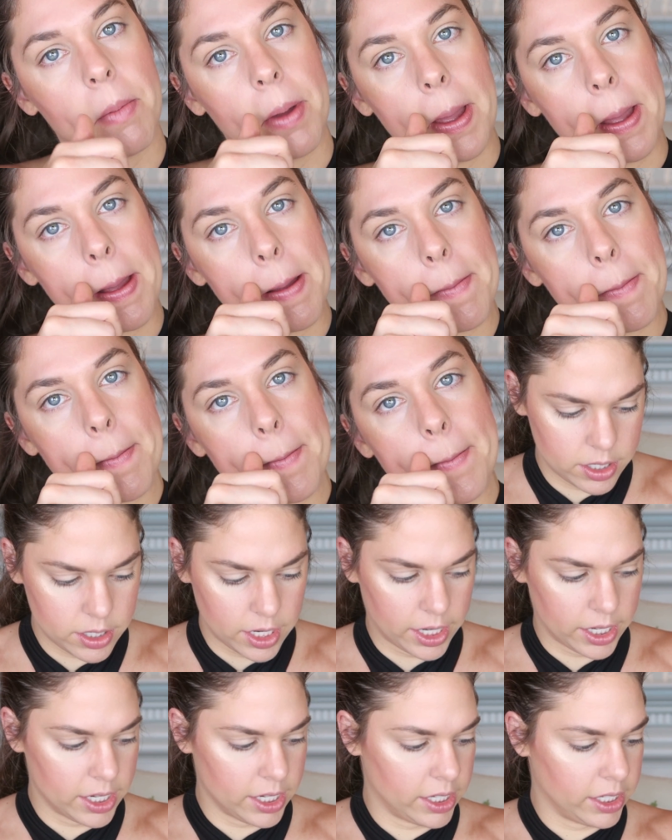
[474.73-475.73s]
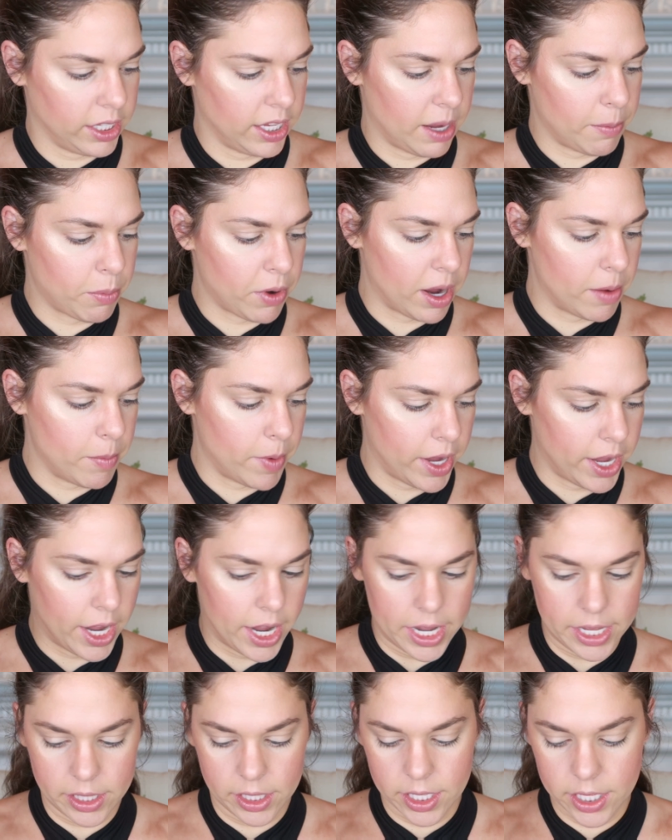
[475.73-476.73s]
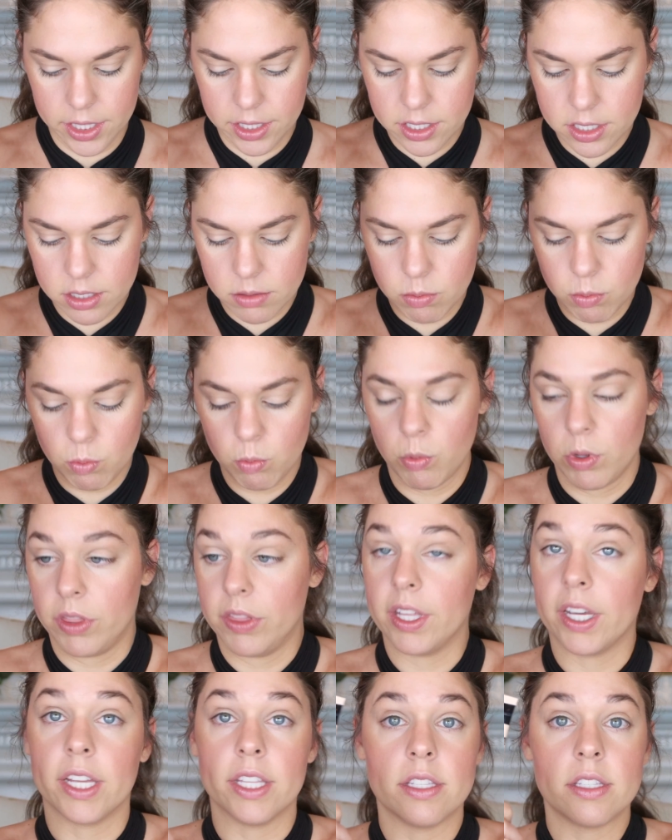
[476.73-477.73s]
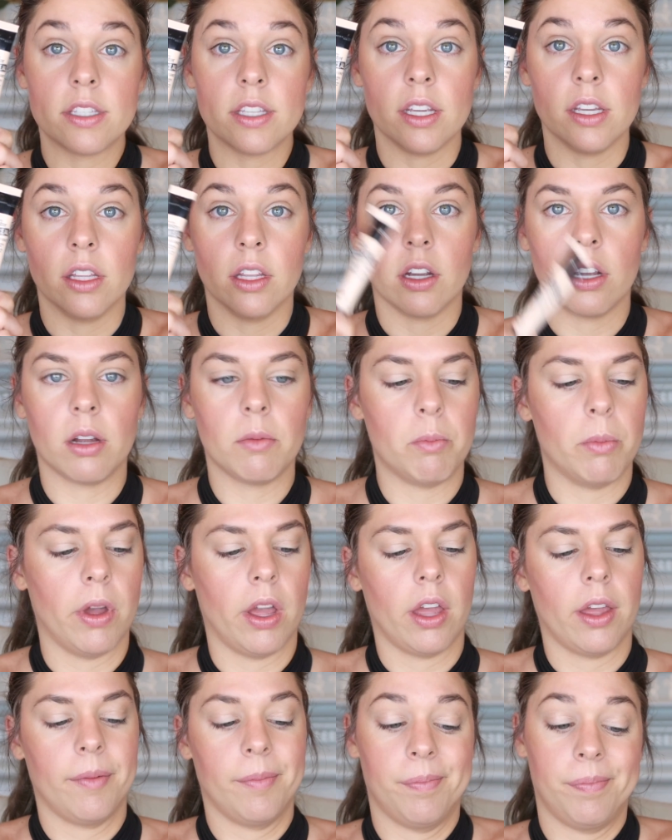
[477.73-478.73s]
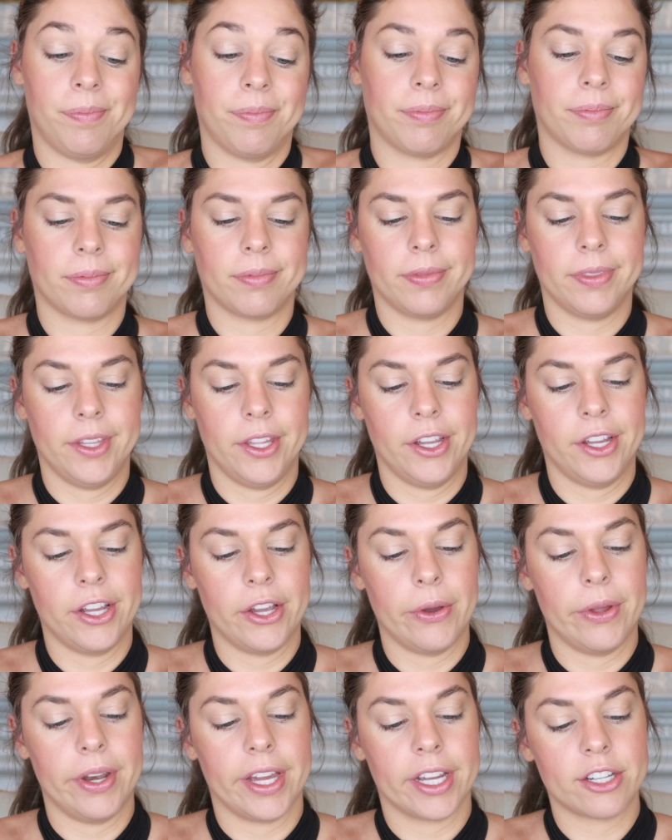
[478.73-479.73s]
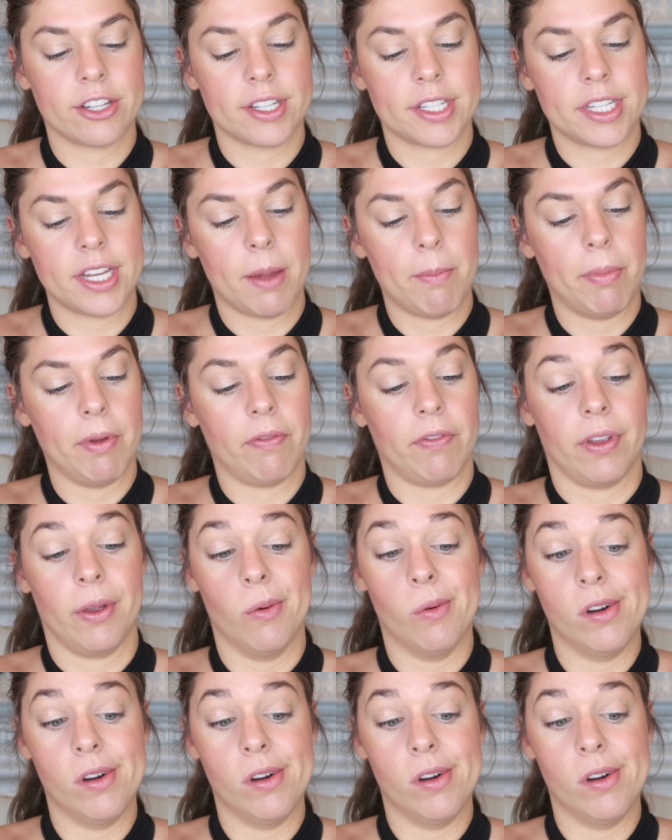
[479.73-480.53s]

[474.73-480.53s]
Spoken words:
But technically, I prime my eyelids with the concealer, but you can go an extra step if you